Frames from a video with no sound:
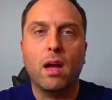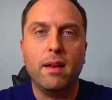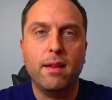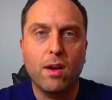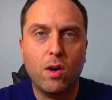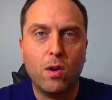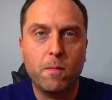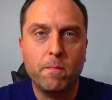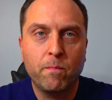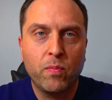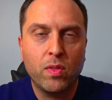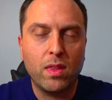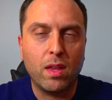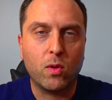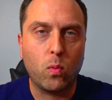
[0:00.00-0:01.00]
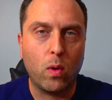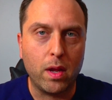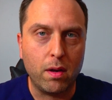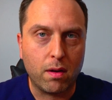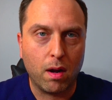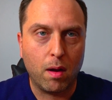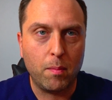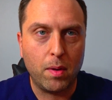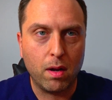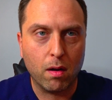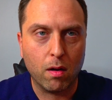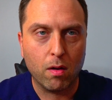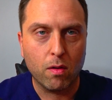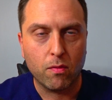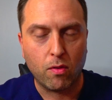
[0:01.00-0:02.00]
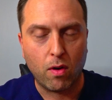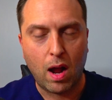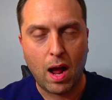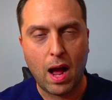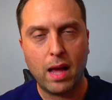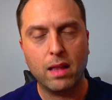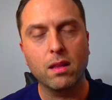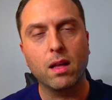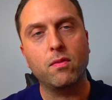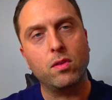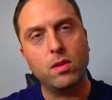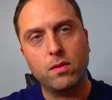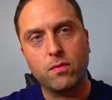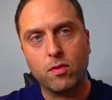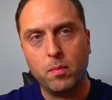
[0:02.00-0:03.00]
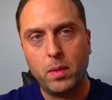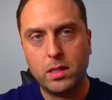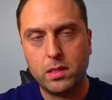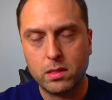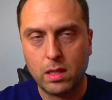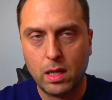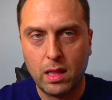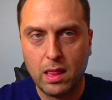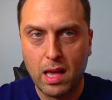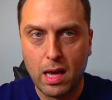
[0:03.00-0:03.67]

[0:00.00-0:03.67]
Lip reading: I know. That's why you come here for high-level information like